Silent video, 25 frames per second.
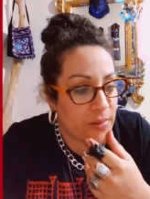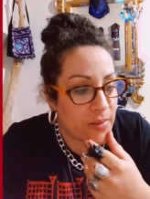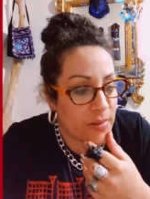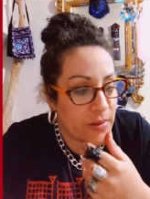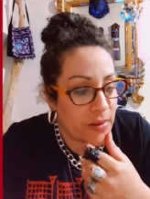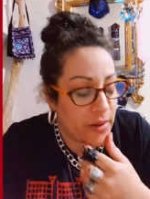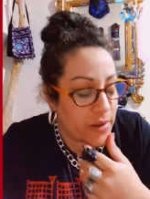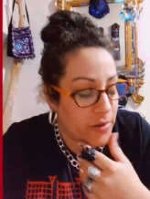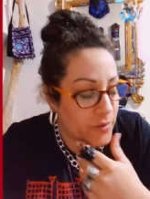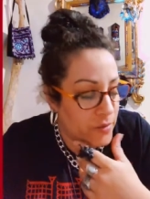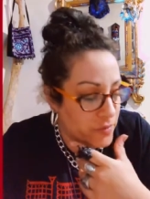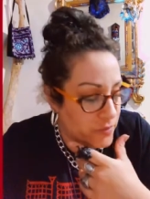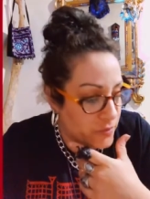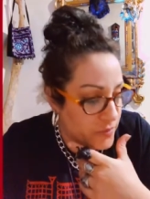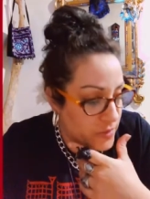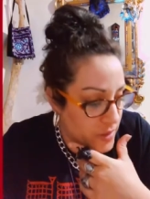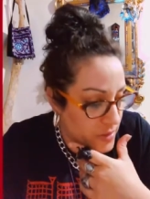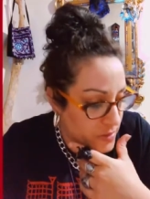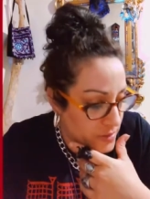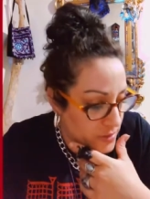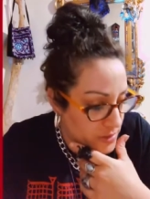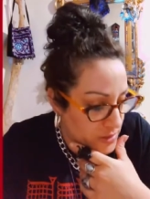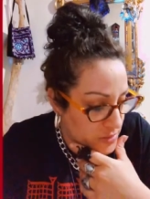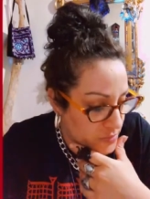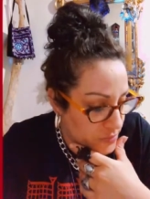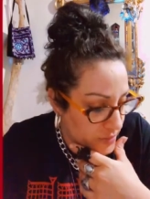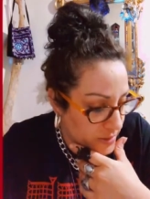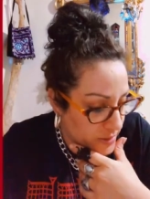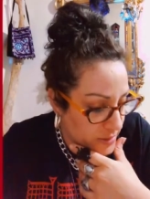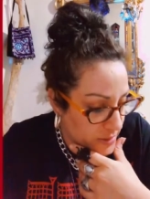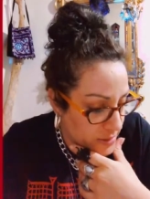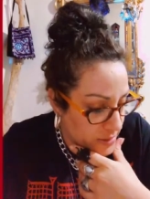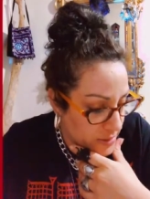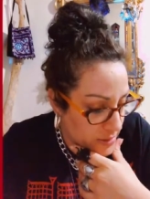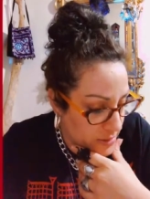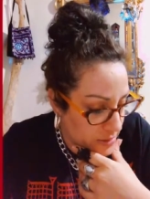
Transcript: I don't even know how to explain it.